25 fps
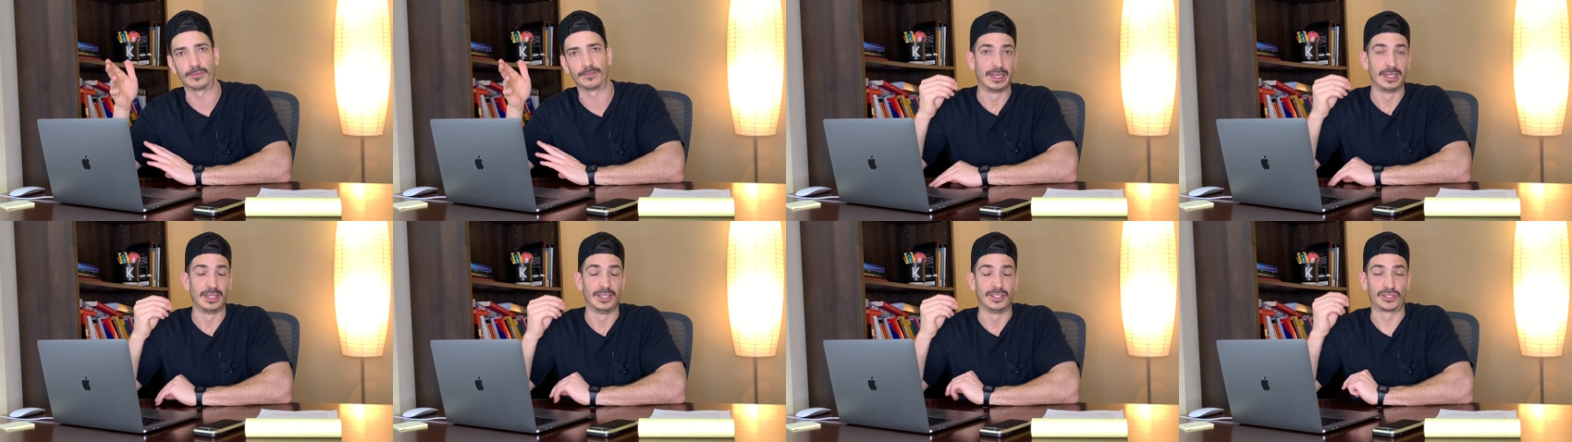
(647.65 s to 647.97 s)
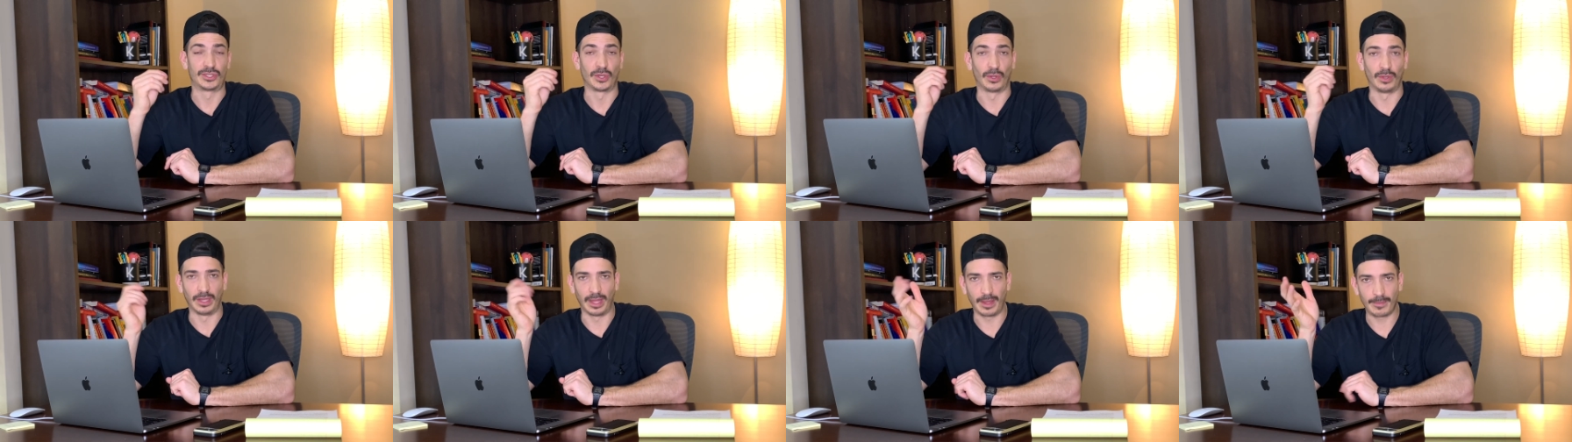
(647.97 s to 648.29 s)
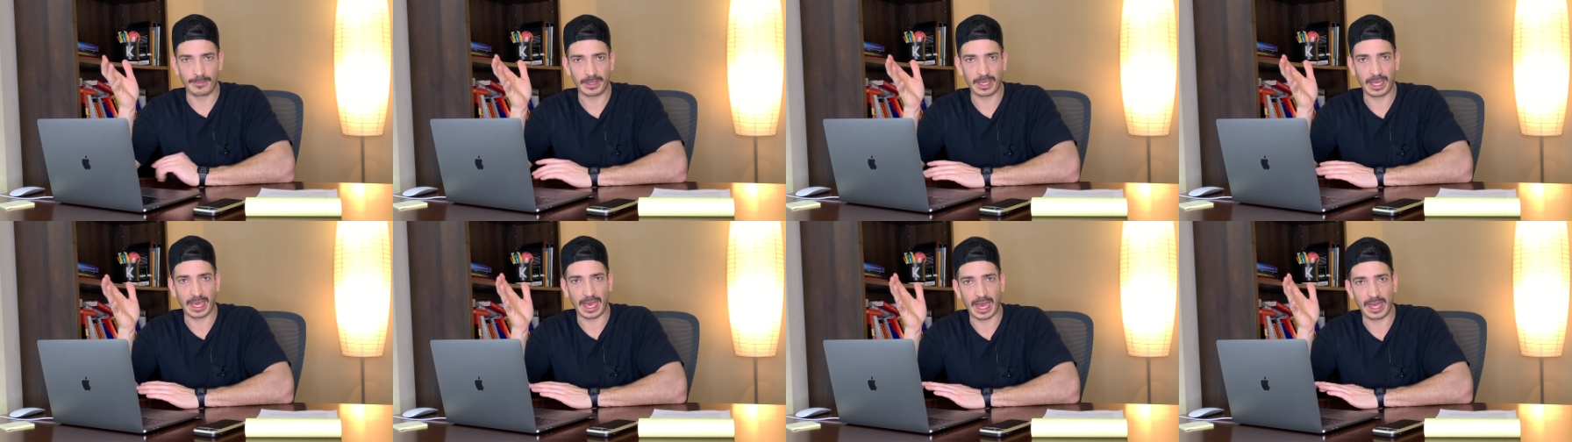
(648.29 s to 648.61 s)
So let
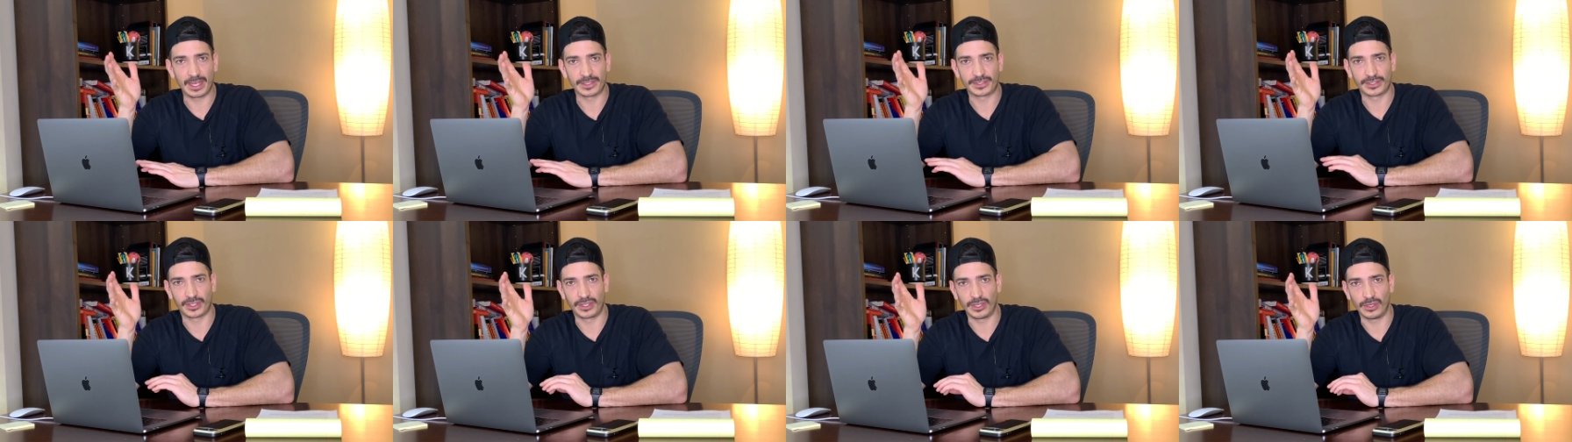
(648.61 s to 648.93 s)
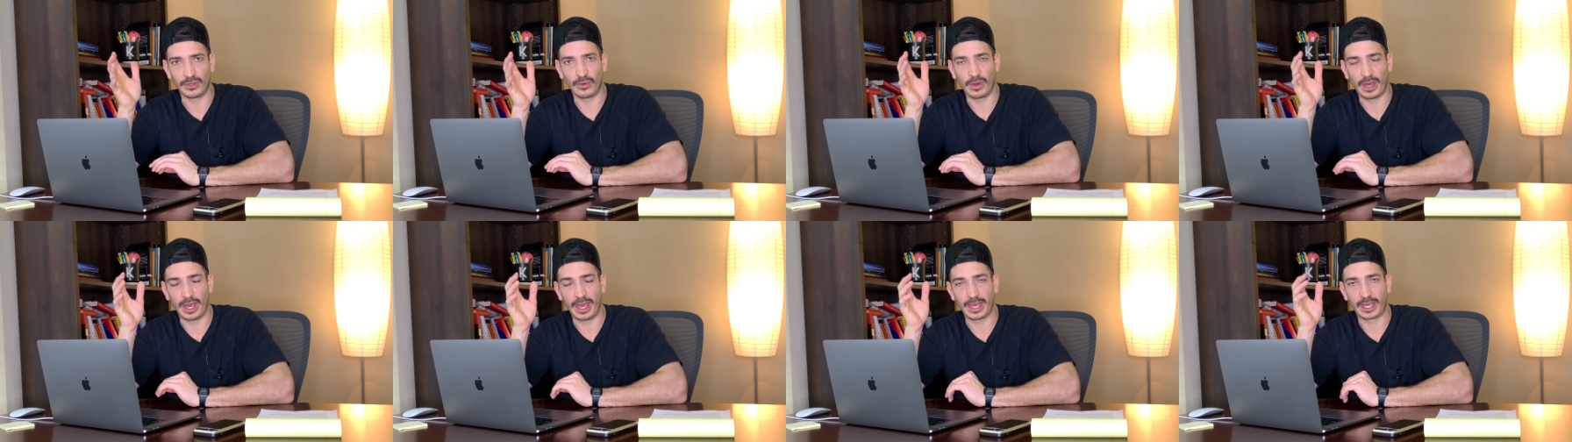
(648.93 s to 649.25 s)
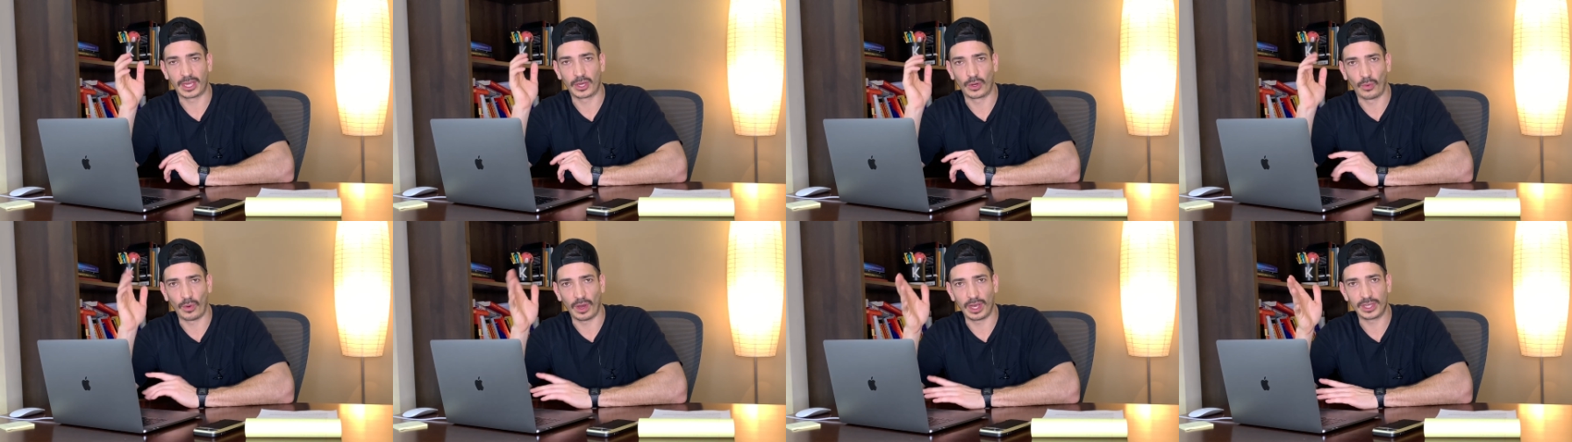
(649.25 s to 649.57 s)
me ask you a
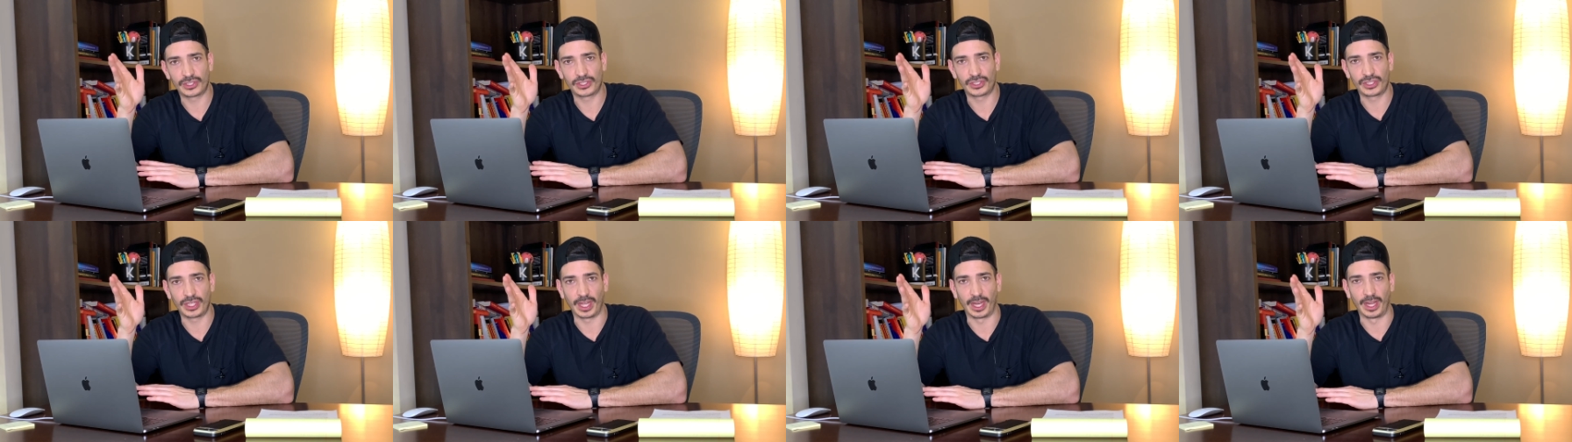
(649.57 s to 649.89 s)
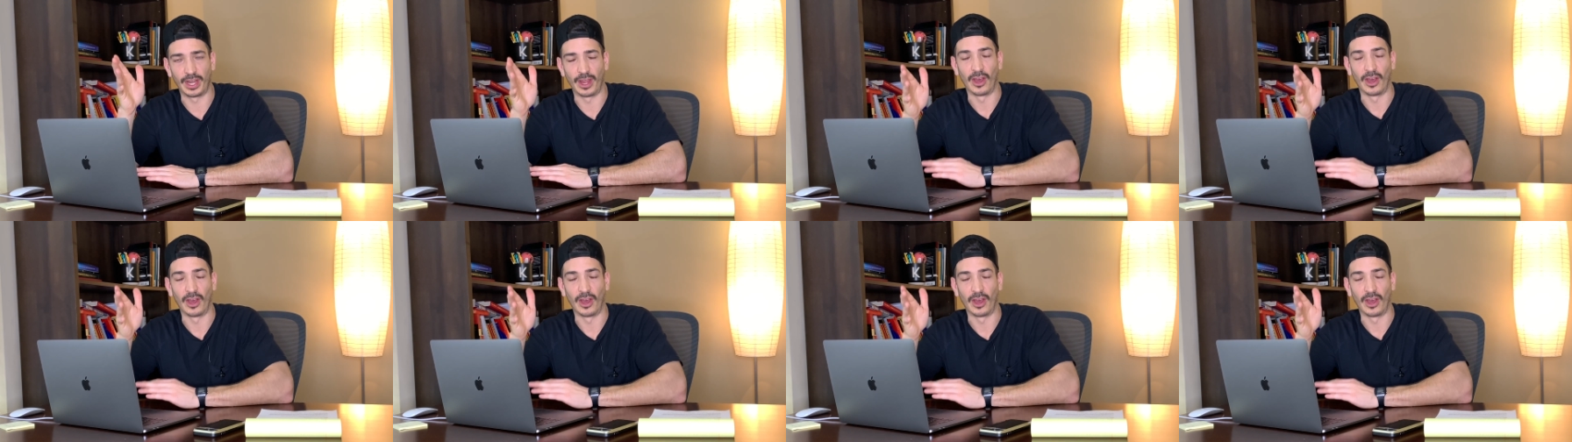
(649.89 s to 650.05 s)
question.